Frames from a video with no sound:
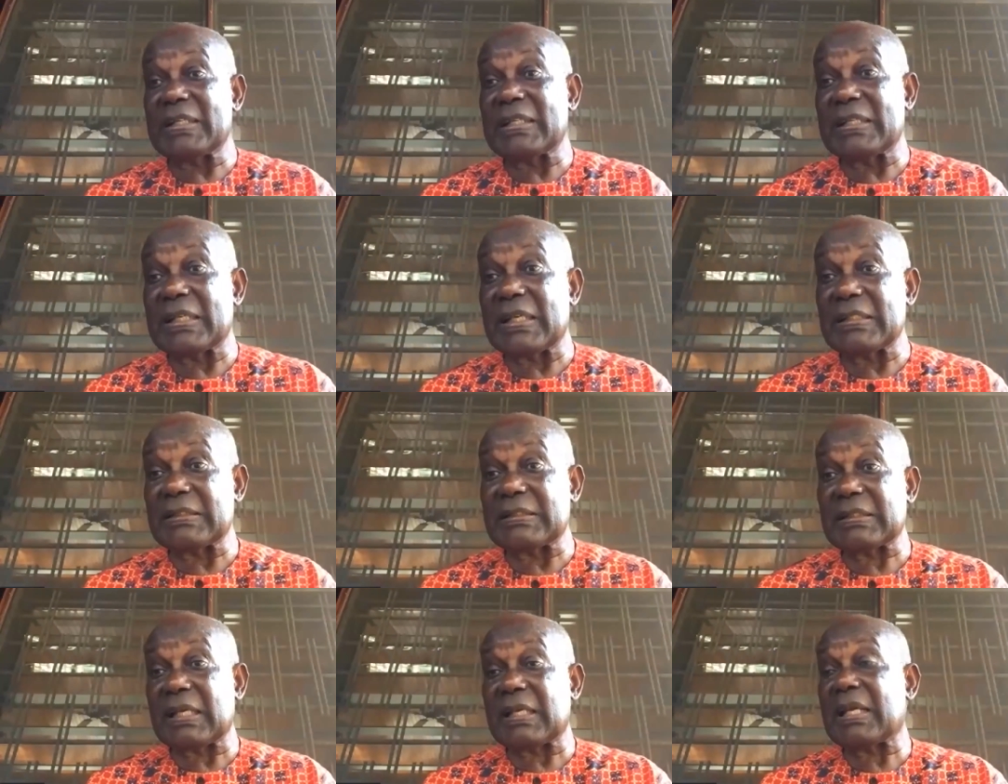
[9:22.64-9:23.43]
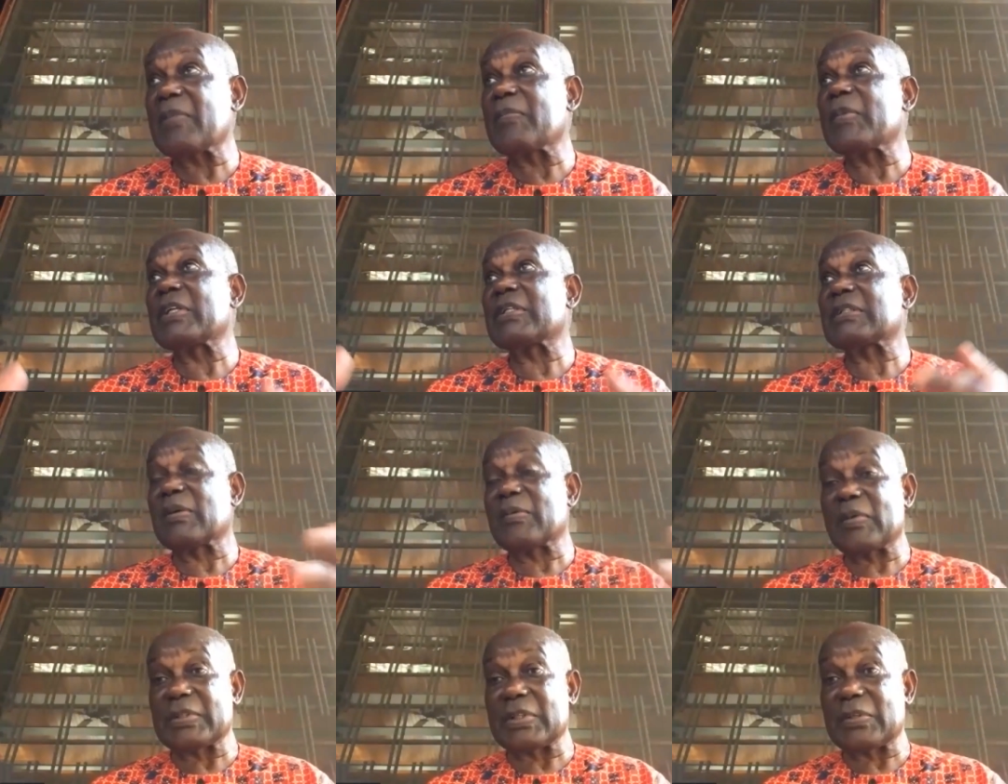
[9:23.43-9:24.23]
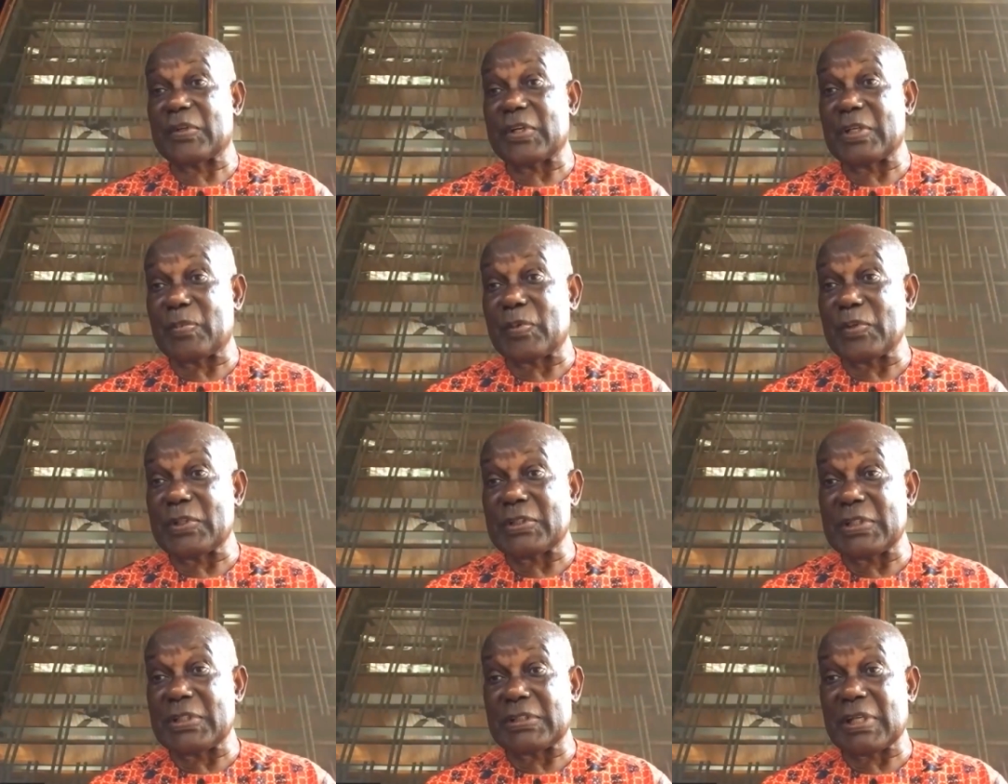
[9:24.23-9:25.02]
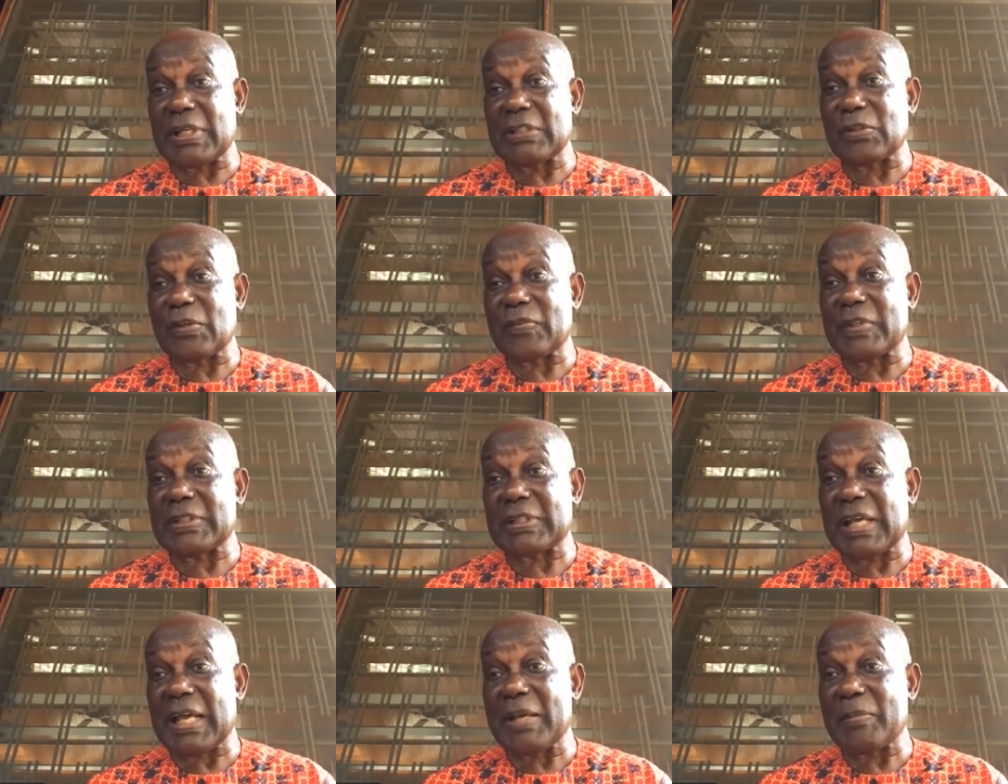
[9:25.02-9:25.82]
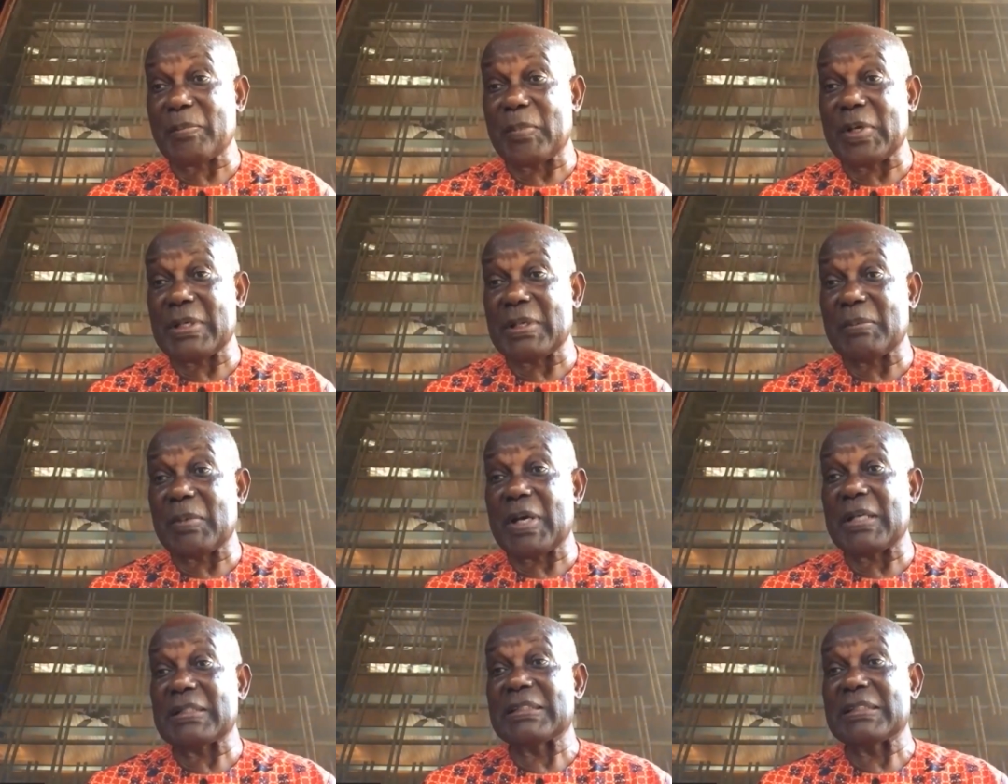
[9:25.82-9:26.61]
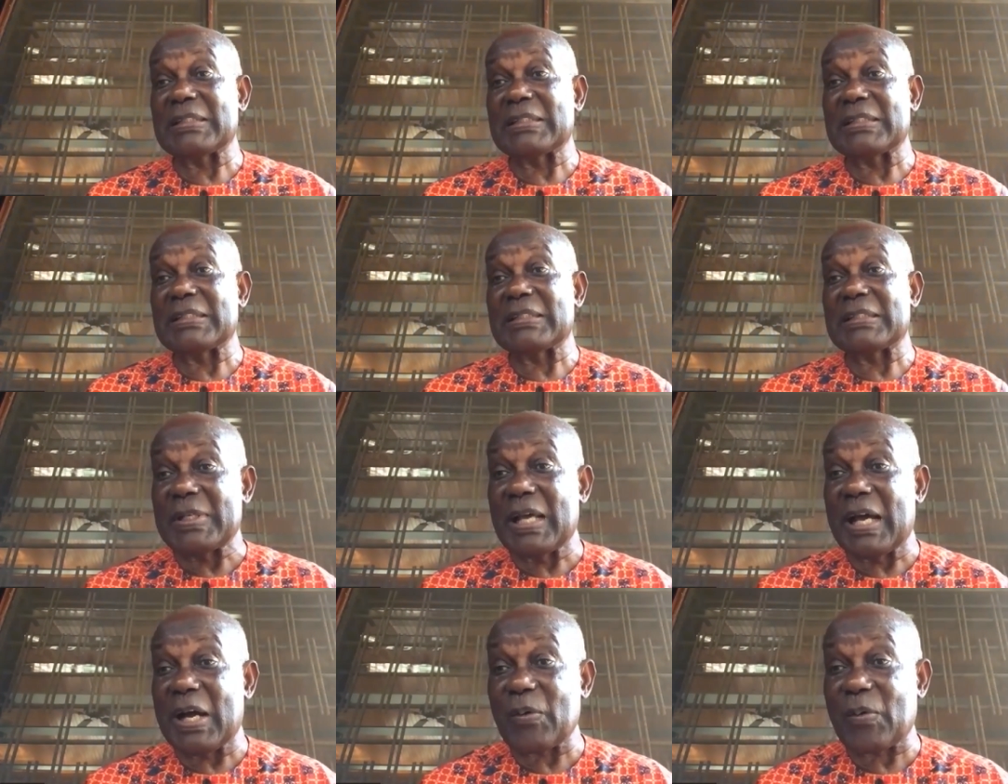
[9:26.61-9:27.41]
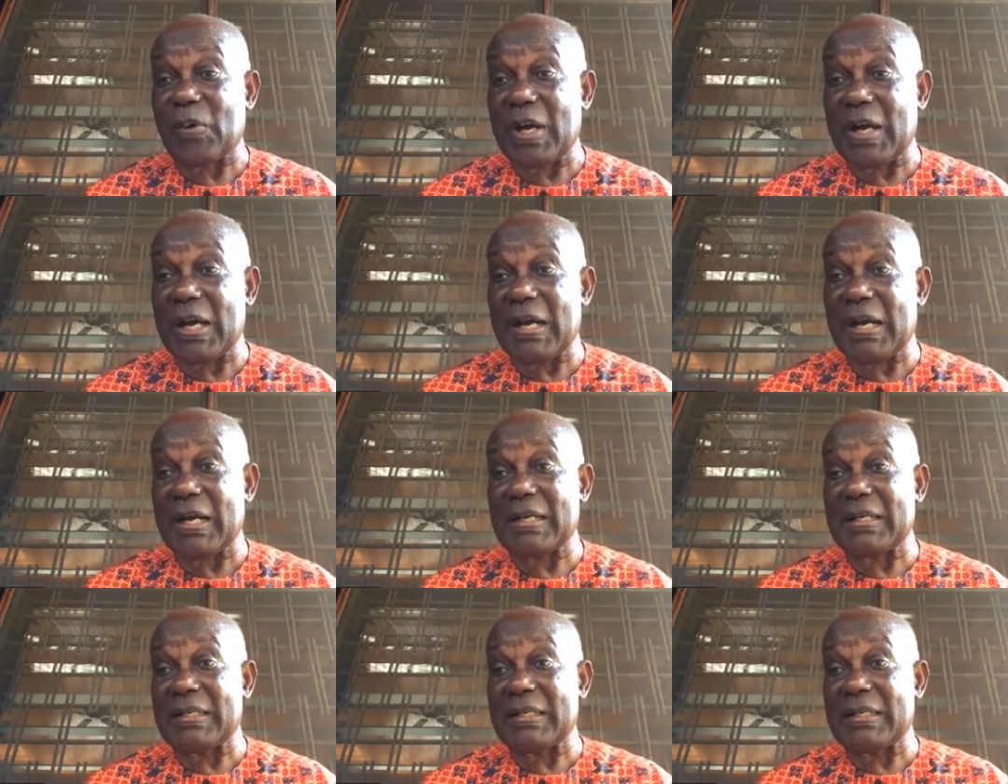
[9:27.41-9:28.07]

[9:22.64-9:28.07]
dinners that I met some of the great politicians of the time, Gbedemah, J.B. Danquah,